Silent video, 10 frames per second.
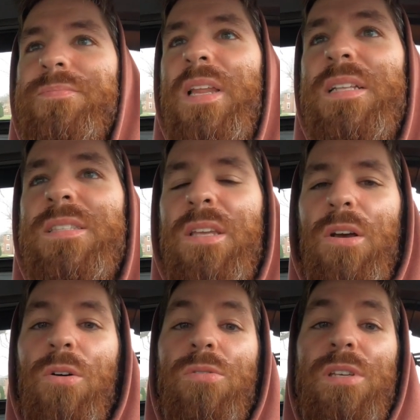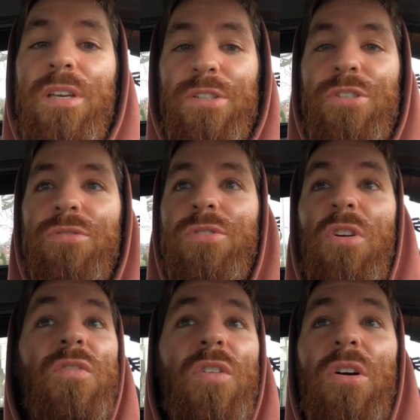that's the only issue.
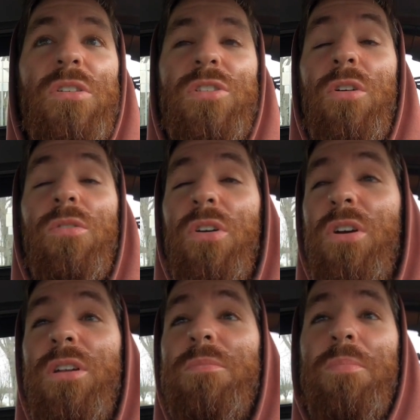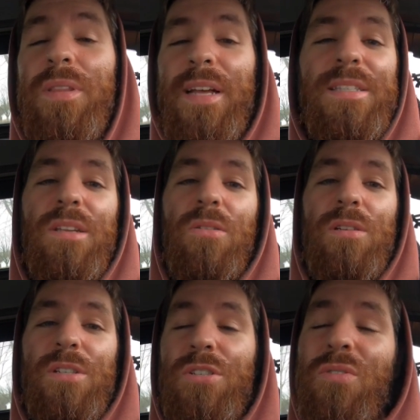So far, so good, but that's the
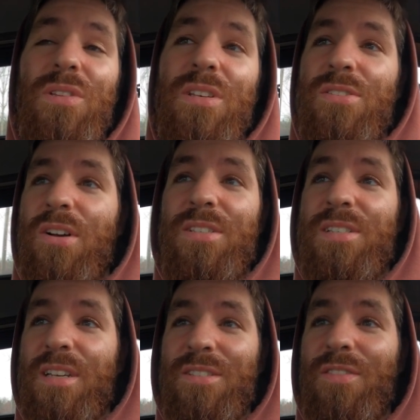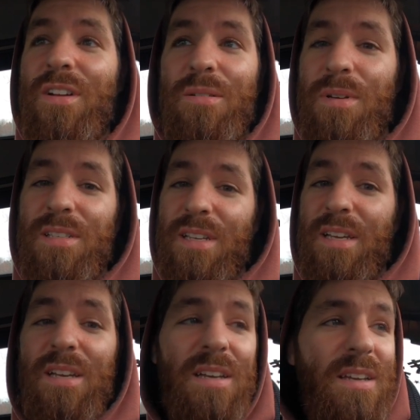only issue. And the exhaust sounds fucking
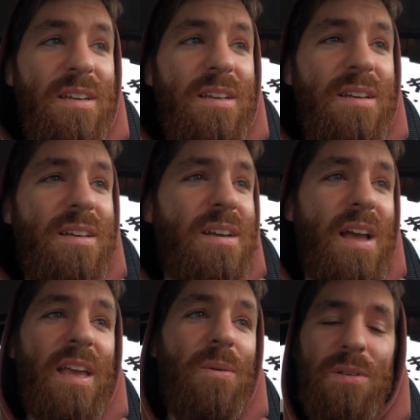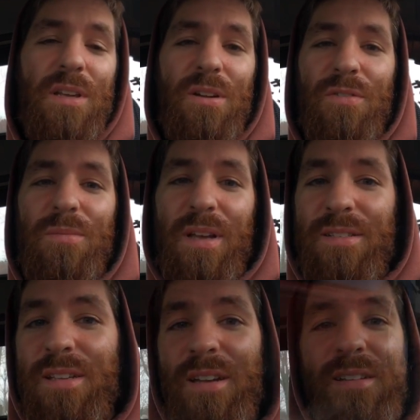amazing. I can't wait to hear it from the
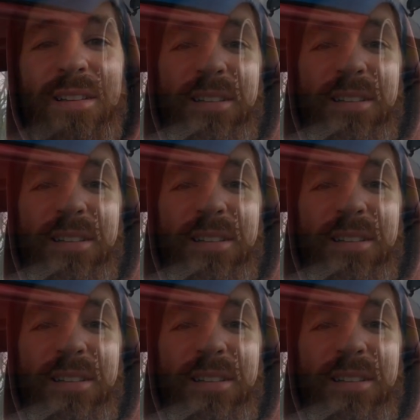outside.